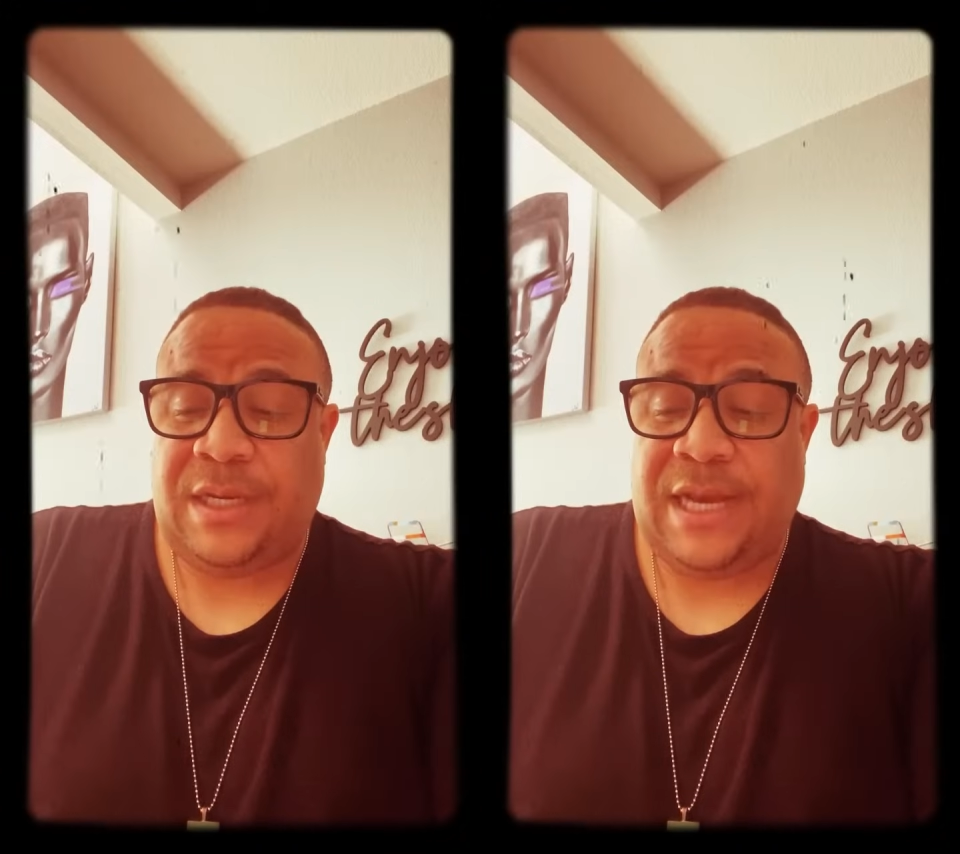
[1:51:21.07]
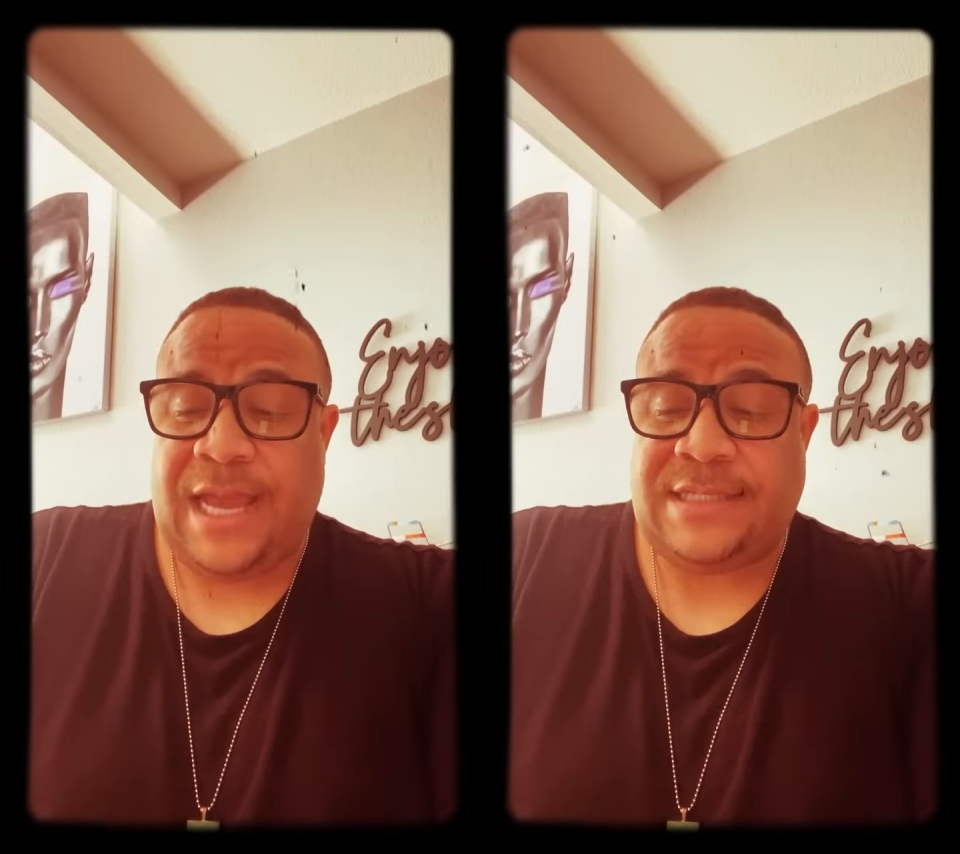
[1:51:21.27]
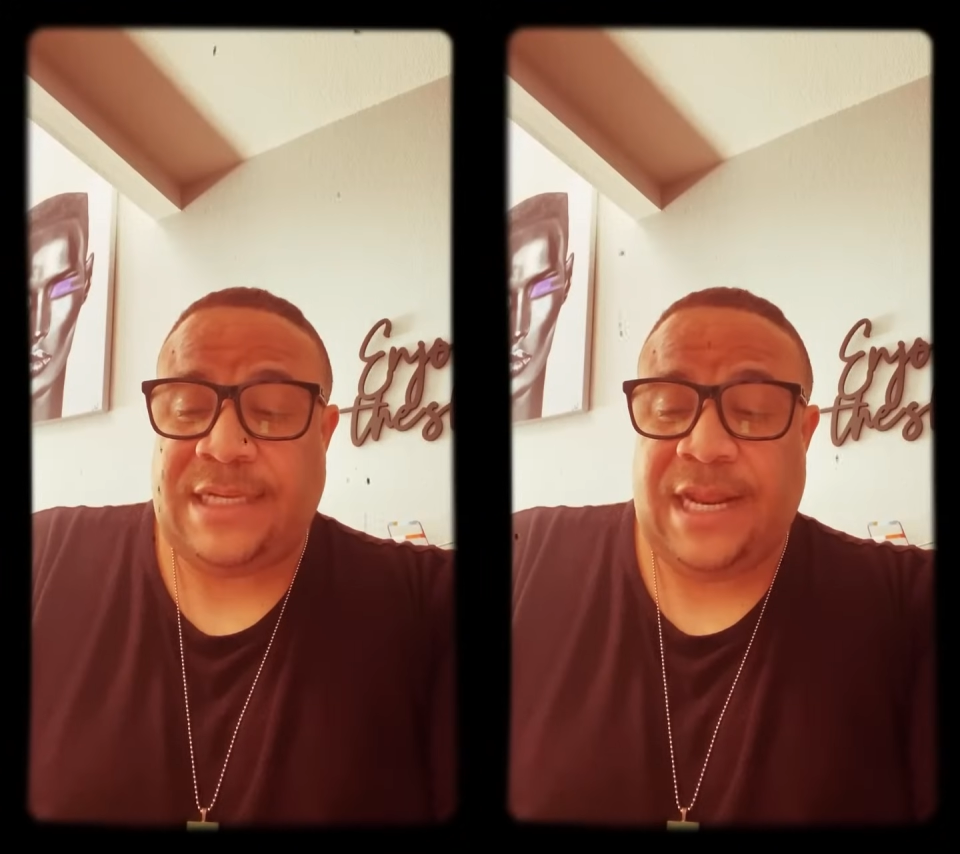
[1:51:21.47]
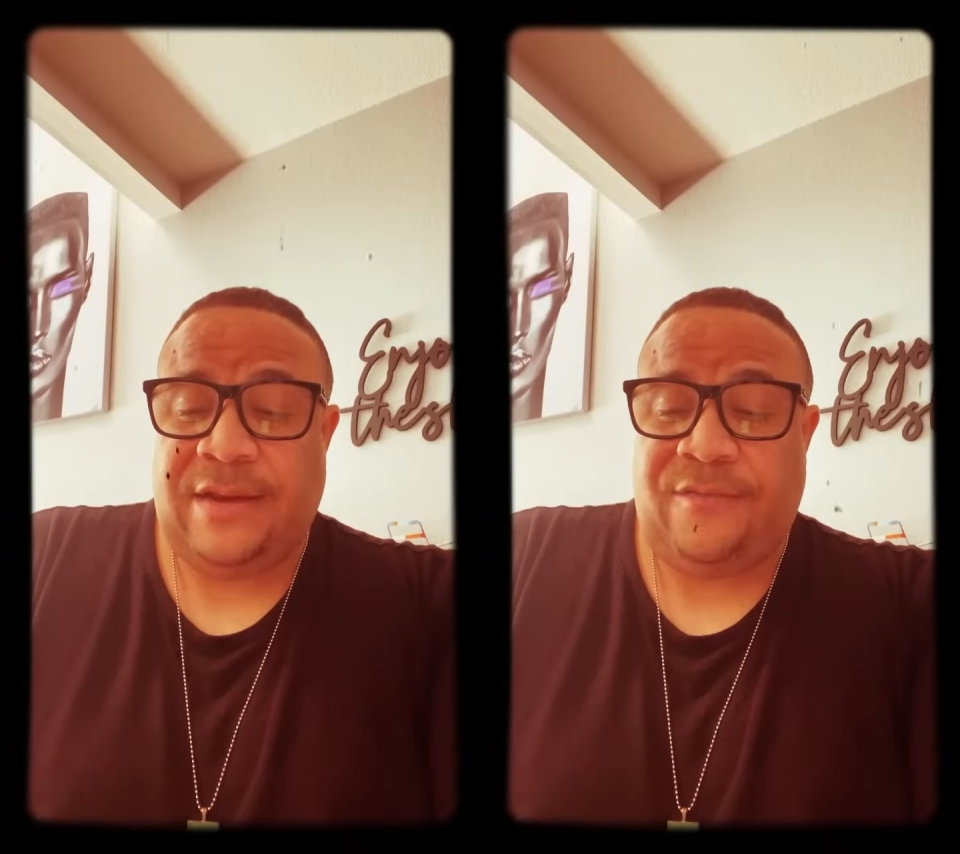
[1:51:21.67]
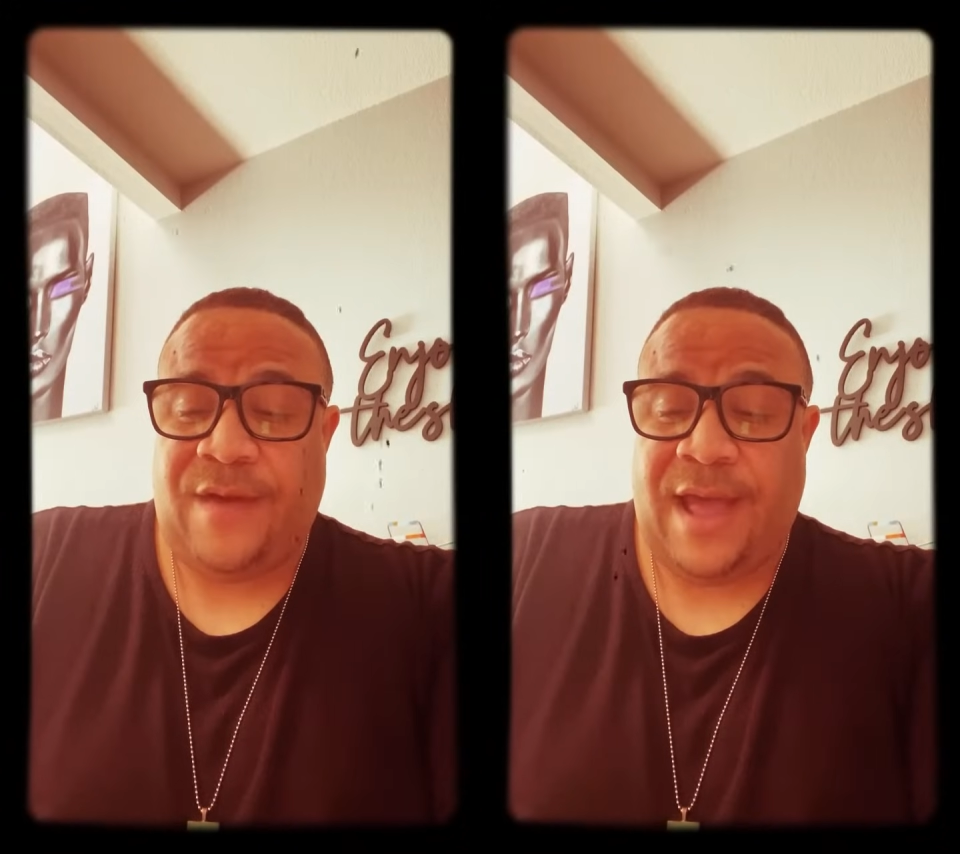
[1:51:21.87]
in
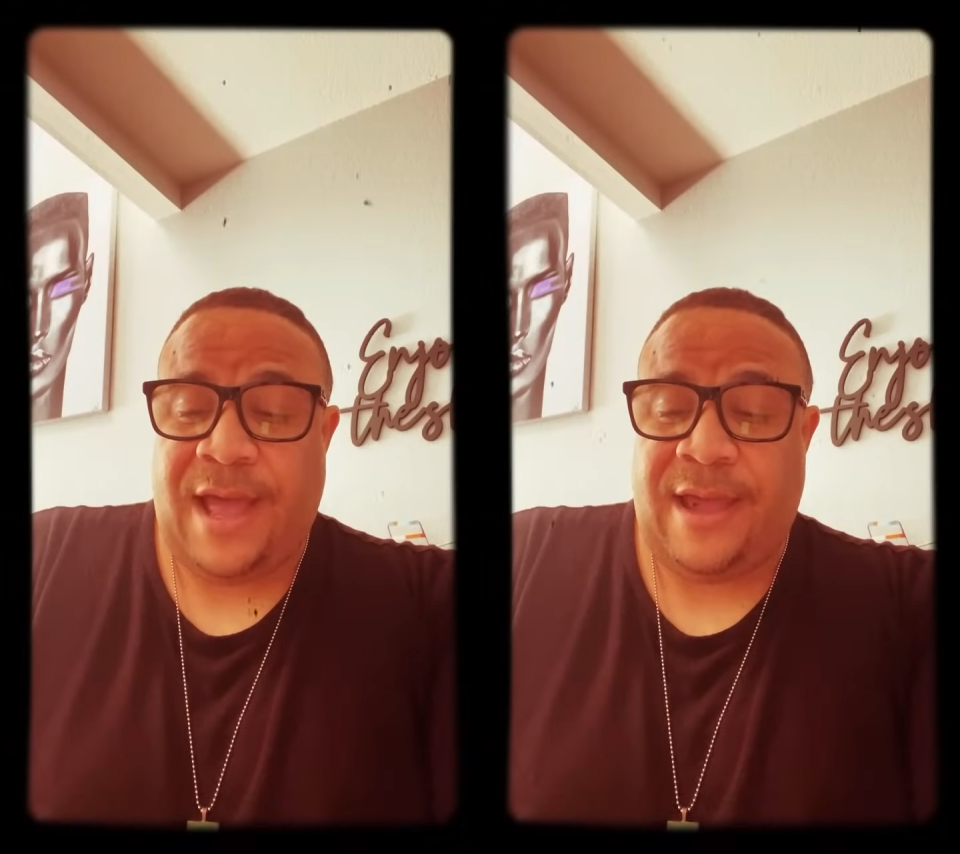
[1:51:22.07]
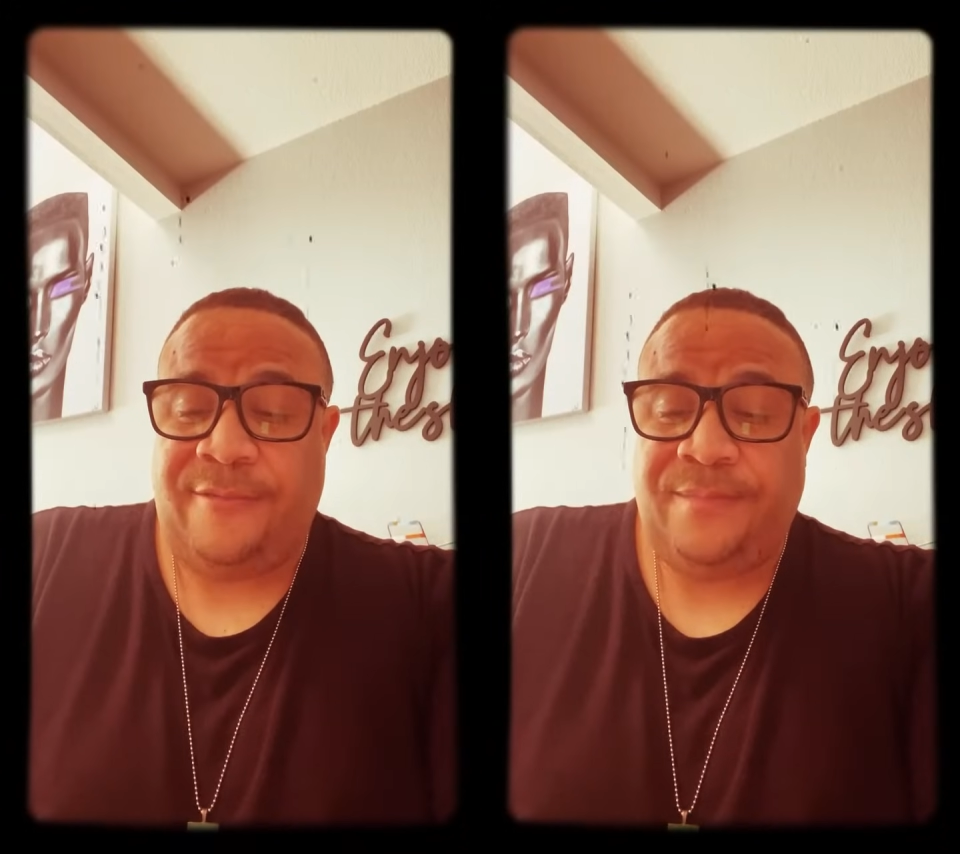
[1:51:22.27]
1985